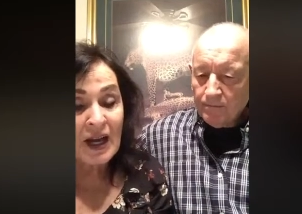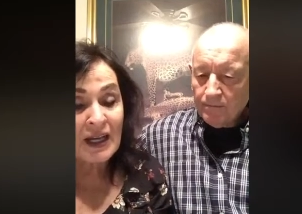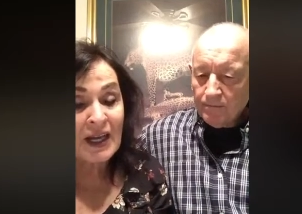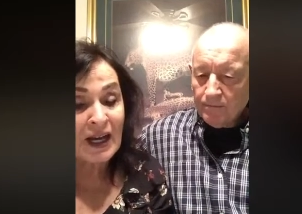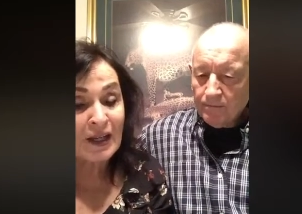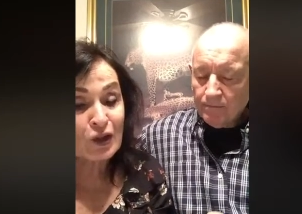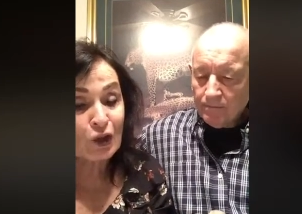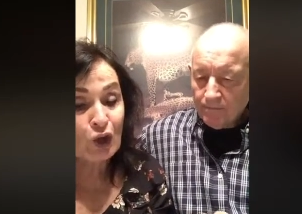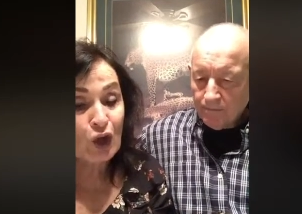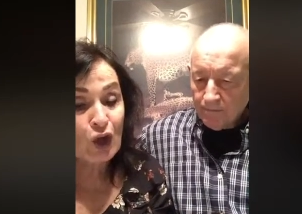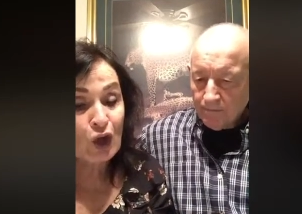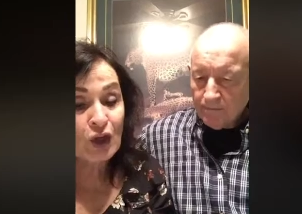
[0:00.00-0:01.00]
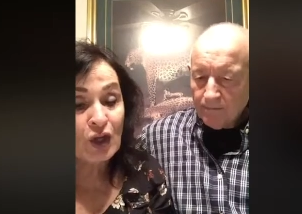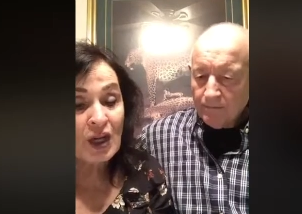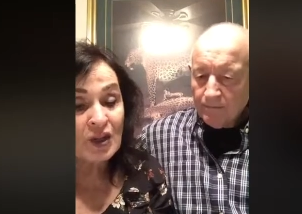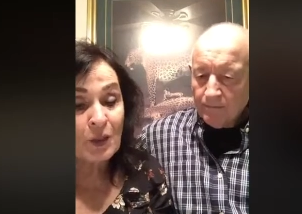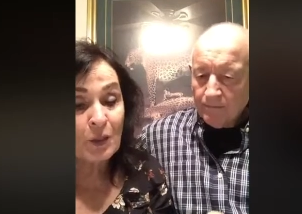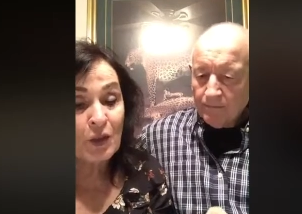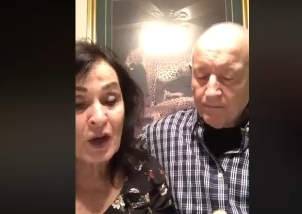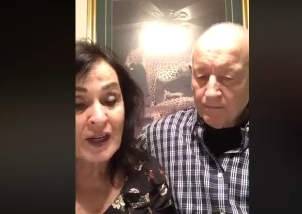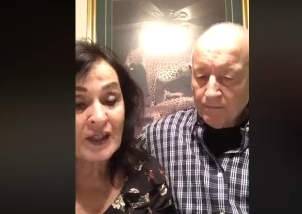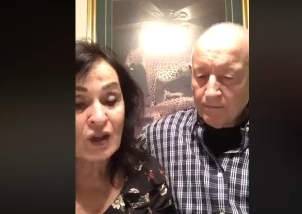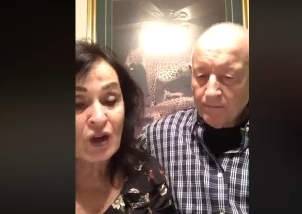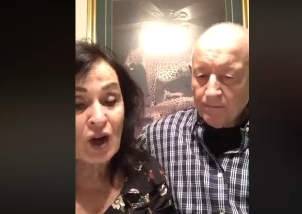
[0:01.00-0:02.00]
Speaker 1: he had to learn to
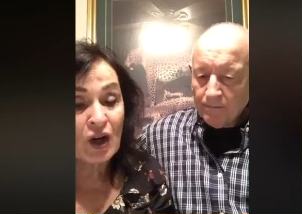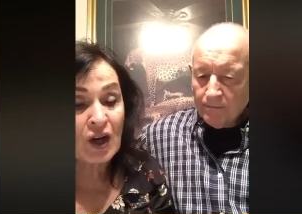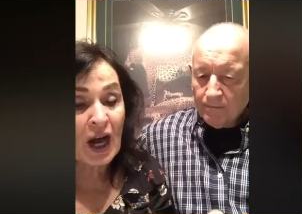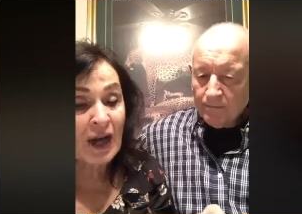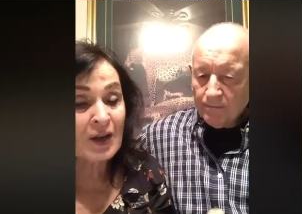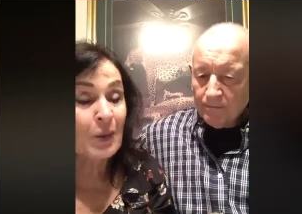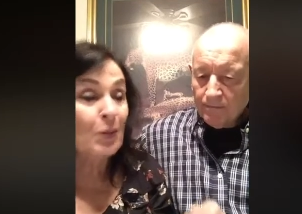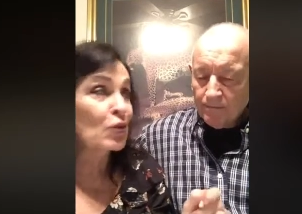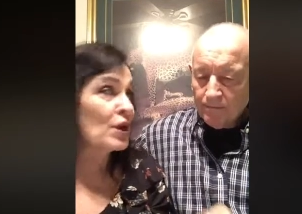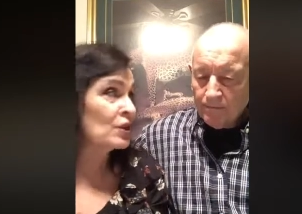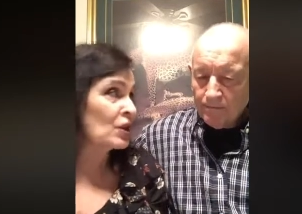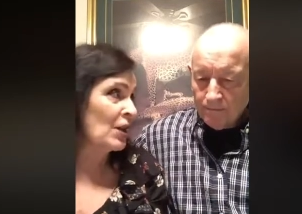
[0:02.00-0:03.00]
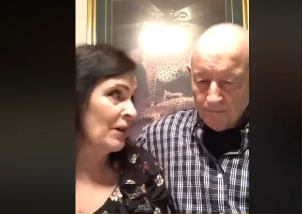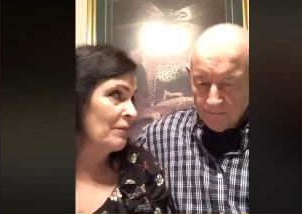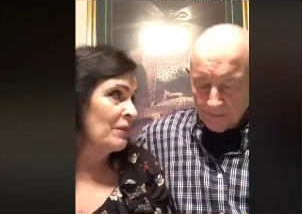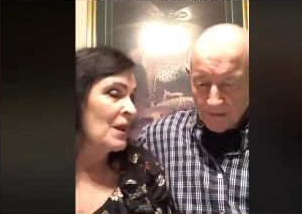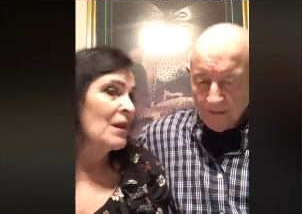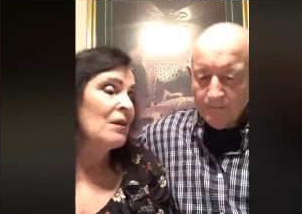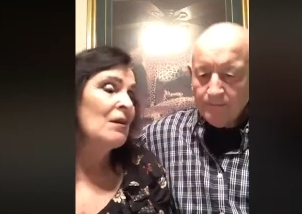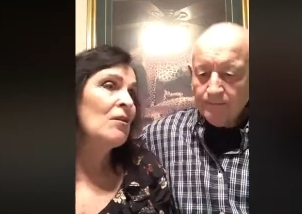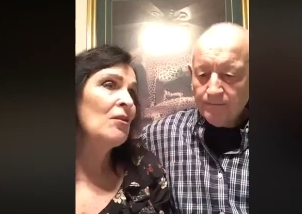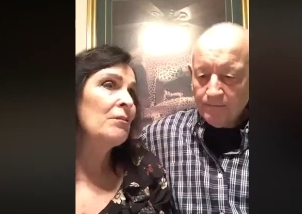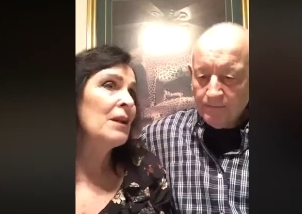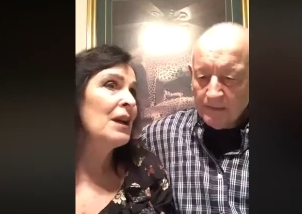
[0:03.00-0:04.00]
praise God under pressure.
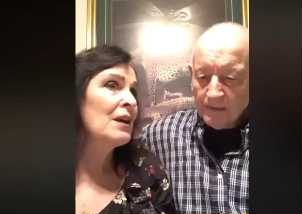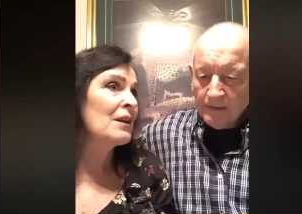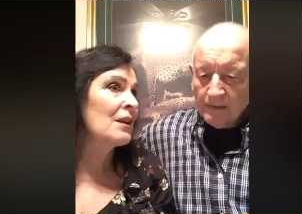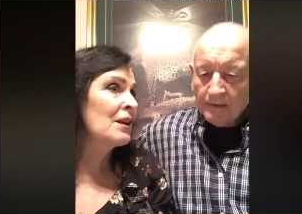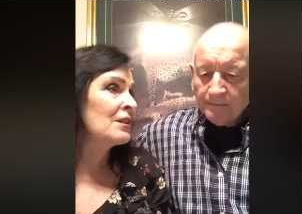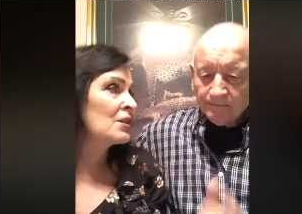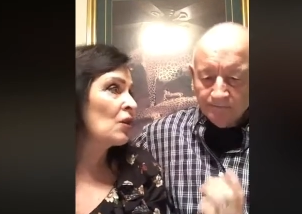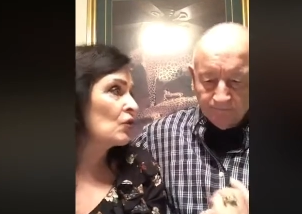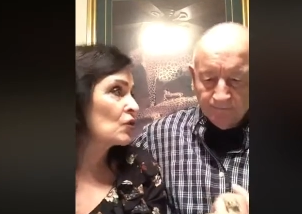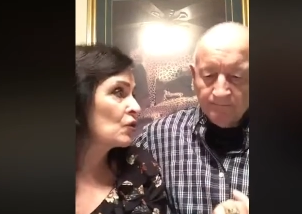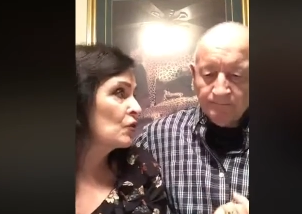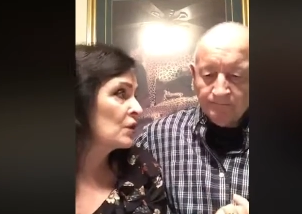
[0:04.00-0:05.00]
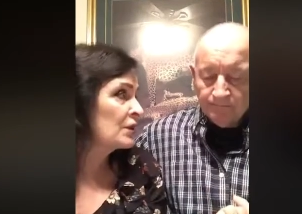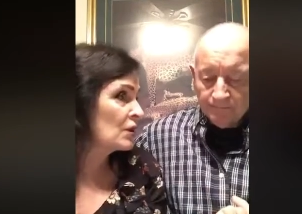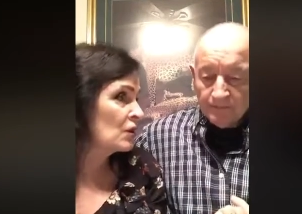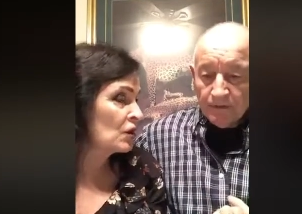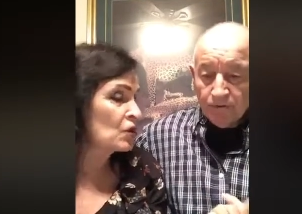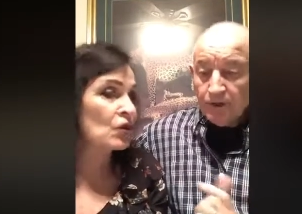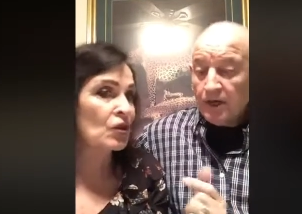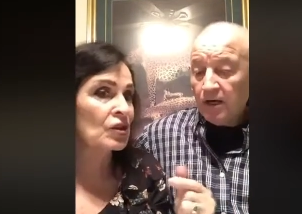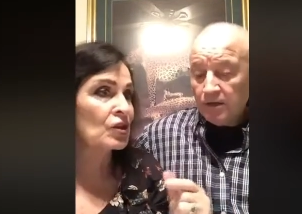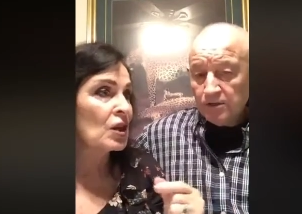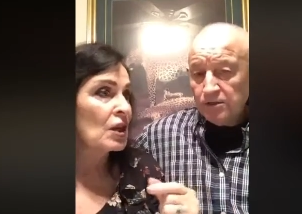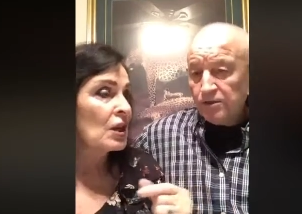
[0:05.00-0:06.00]
Oh man, it's so mm-hmm. true, isn't it, George?
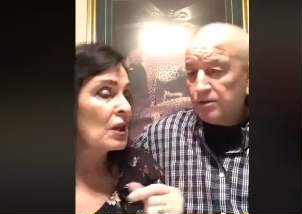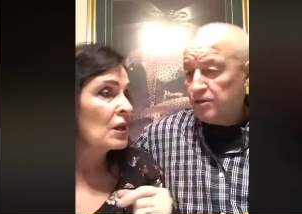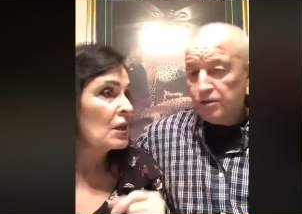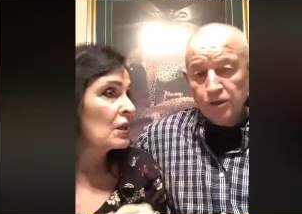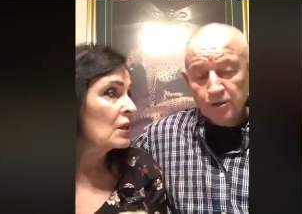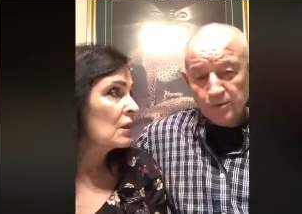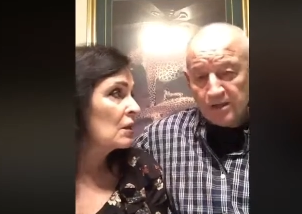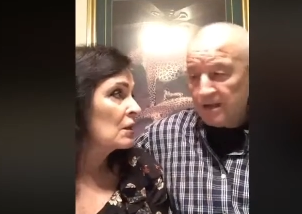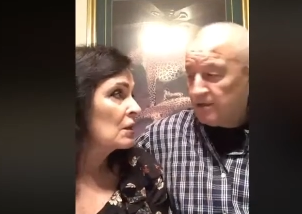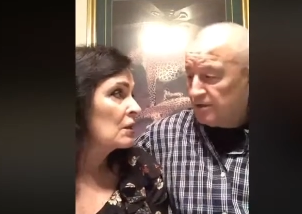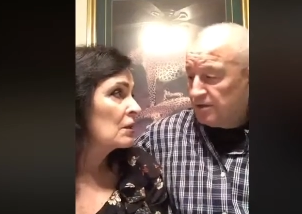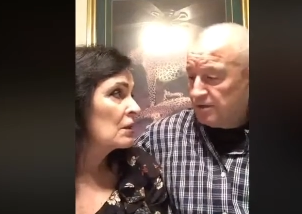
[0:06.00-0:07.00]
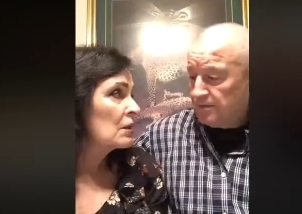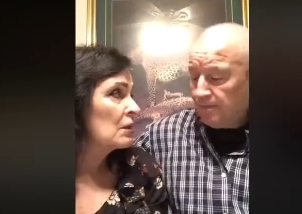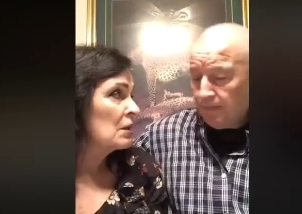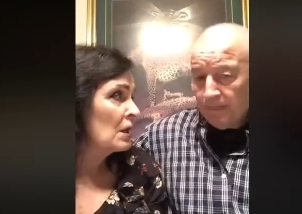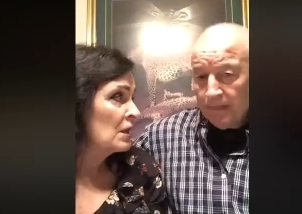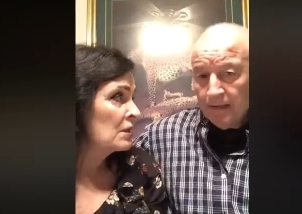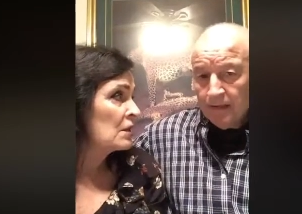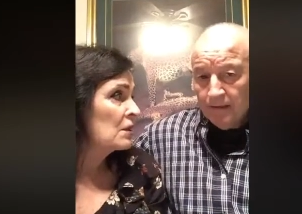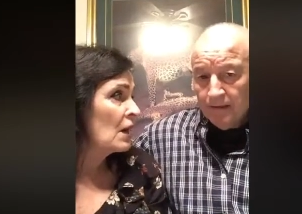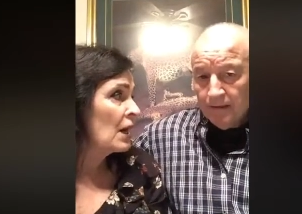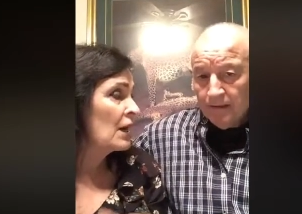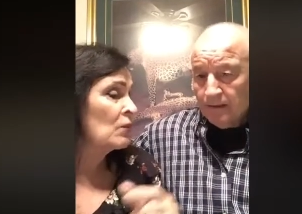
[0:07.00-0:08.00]
Regardless
Speaker 2: of the circumstances.
Speaker 1: Yes,
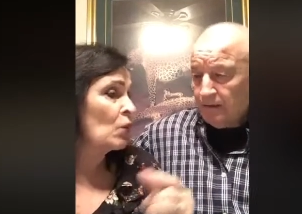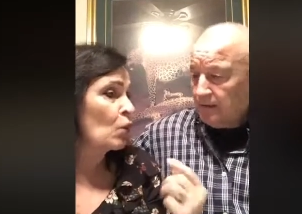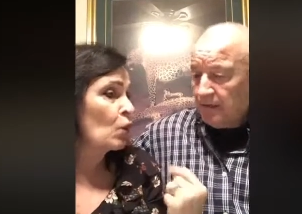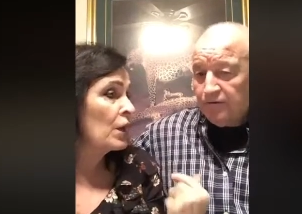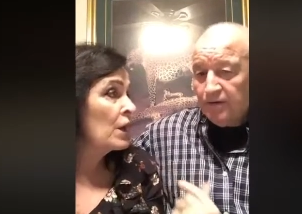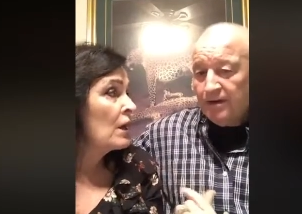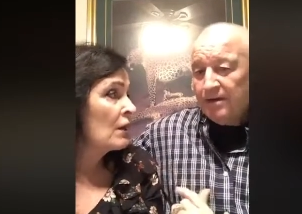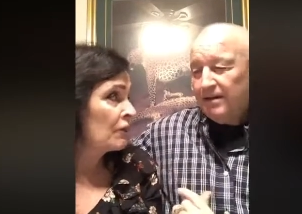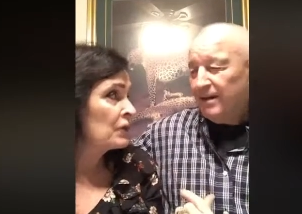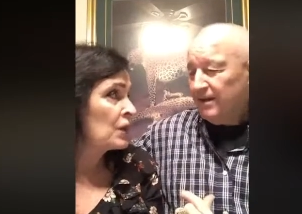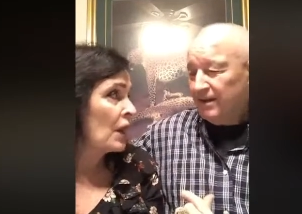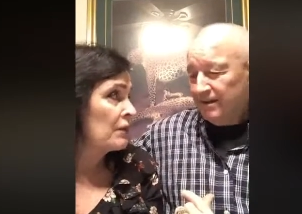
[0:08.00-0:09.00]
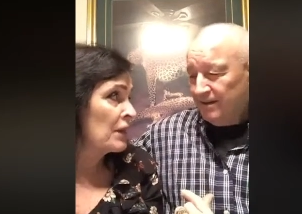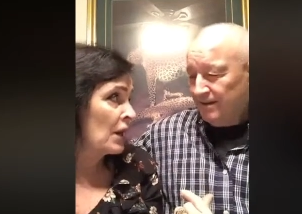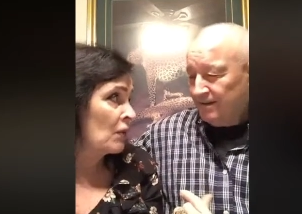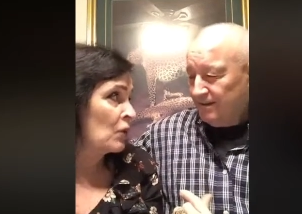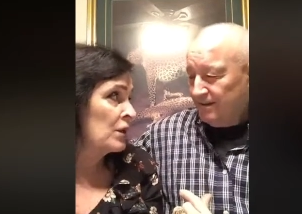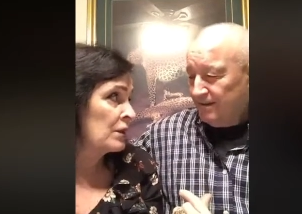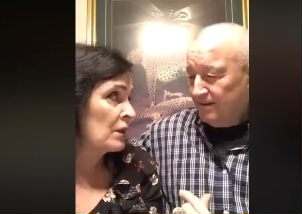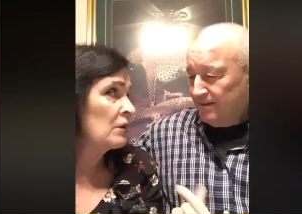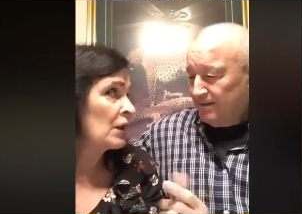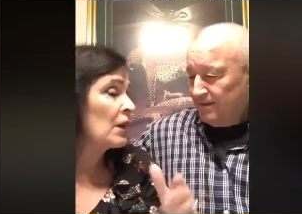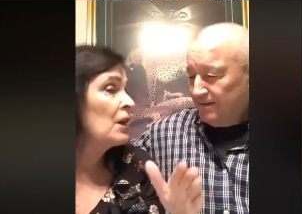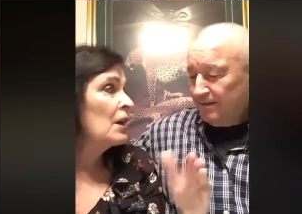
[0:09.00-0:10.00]
and we have done that
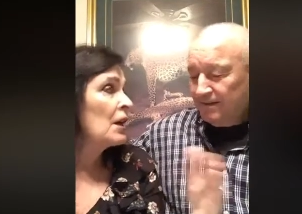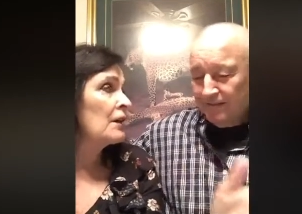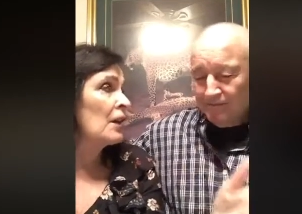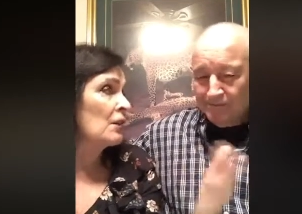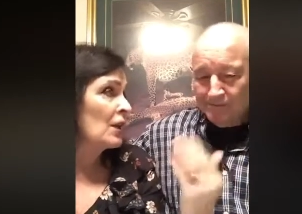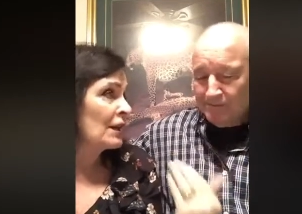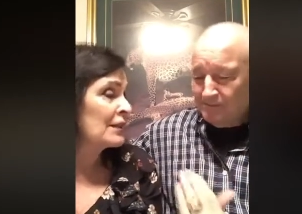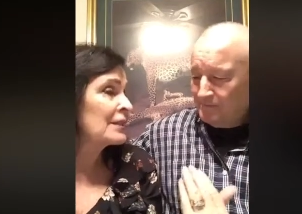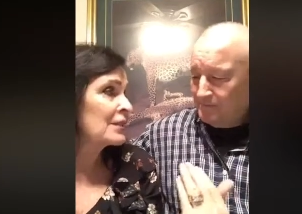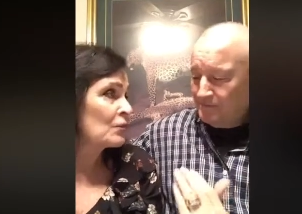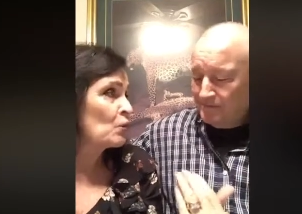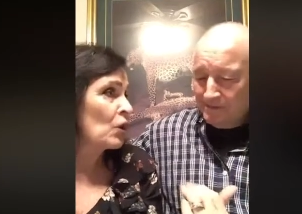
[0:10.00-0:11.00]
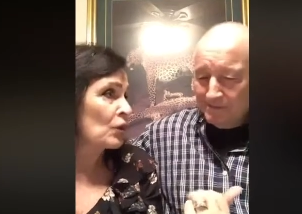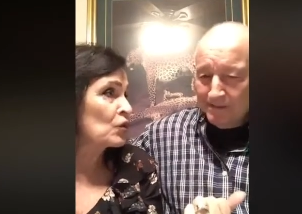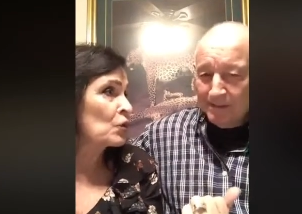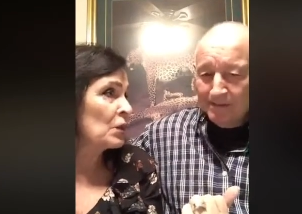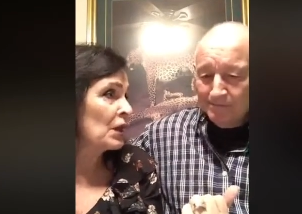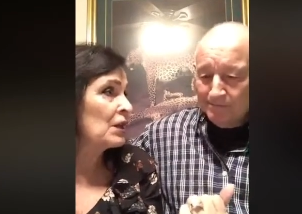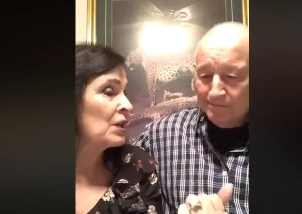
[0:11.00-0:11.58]
recently in the last what twenty